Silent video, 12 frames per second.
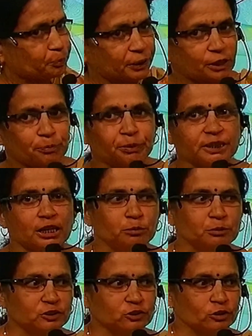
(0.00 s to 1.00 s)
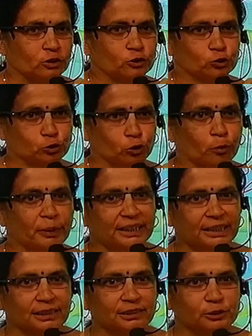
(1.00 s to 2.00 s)
epidermis stomata
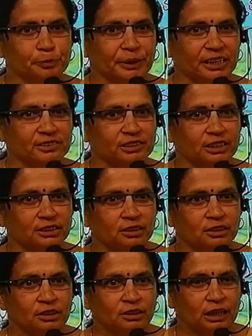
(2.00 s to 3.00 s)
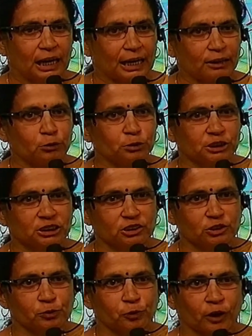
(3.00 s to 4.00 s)
is present, and which is
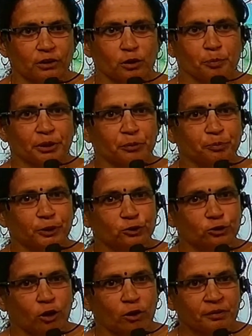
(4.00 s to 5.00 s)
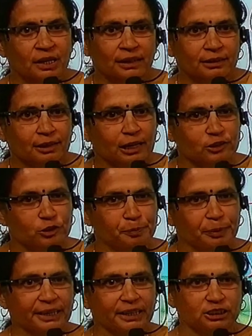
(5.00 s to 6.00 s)
for the purpose of
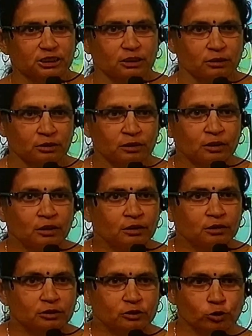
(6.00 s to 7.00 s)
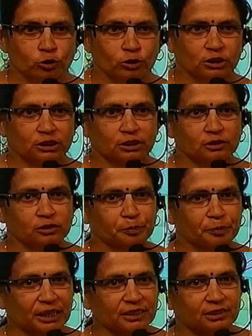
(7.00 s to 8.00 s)
transpiration. So it is
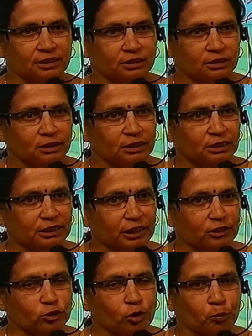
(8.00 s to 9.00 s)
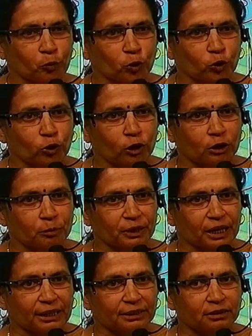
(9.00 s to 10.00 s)
present in case of monocot
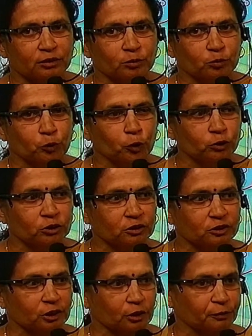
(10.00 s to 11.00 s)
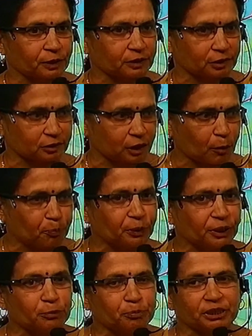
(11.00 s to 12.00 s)
plant. Both surfaces, upper
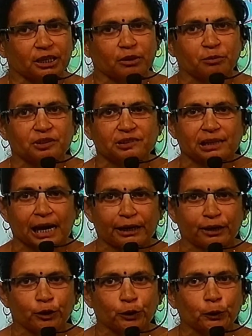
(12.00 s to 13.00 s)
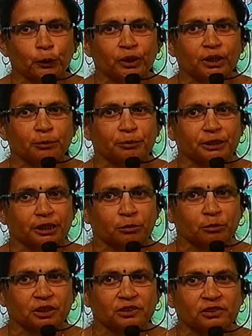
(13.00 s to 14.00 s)
epidermis and lower
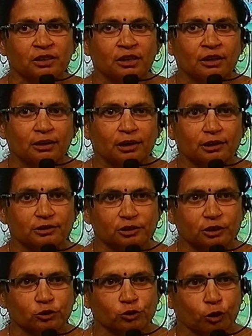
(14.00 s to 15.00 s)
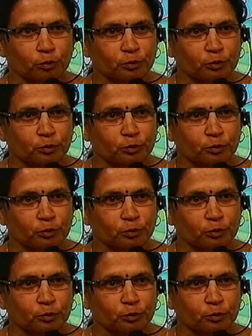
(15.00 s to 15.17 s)
epidermis, consist of the